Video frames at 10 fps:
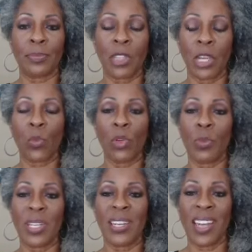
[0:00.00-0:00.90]
there will
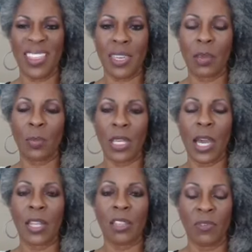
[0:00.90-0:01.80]
be nothing
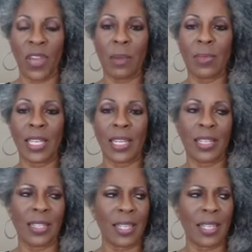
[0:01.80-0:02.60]
beyond the family getting